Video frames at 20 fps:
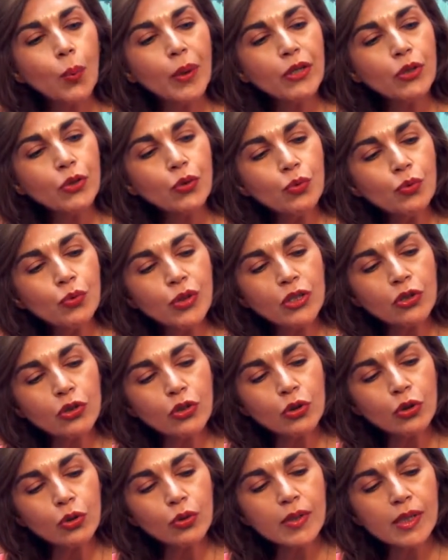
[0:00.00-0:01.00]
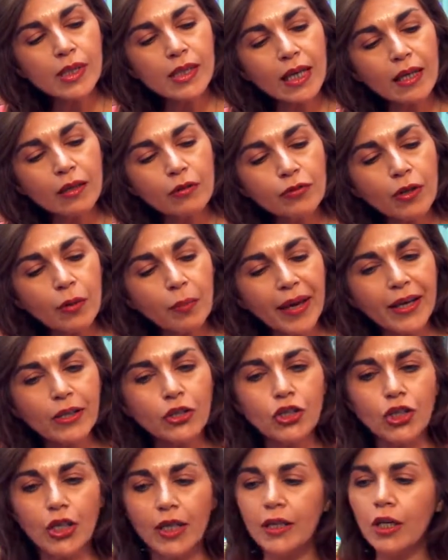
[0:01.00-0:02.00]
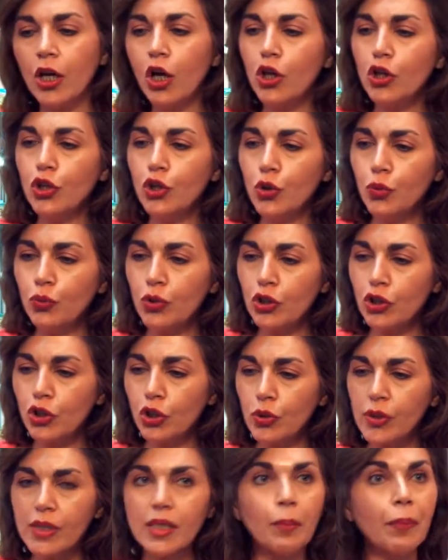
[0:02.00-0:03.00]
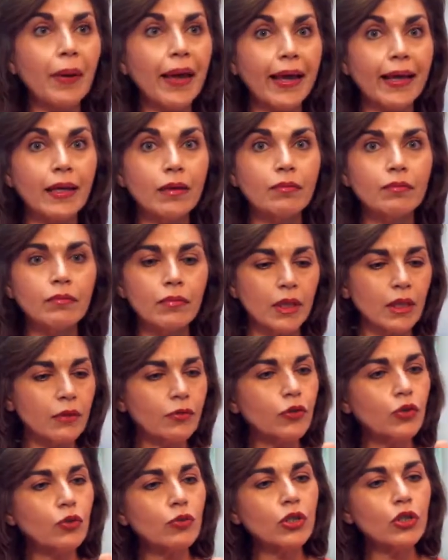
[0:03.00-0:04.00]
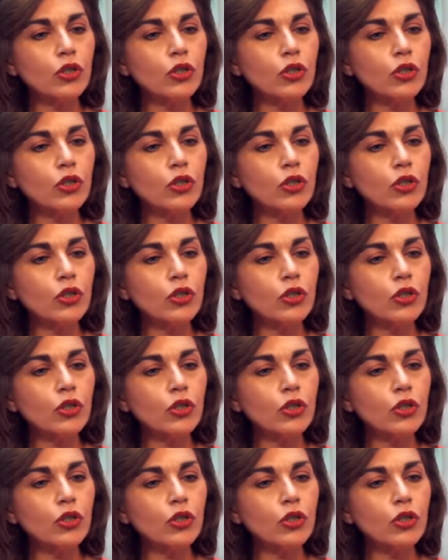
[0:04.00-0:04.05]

when you reduce the inflammation, you reduce the pain. If you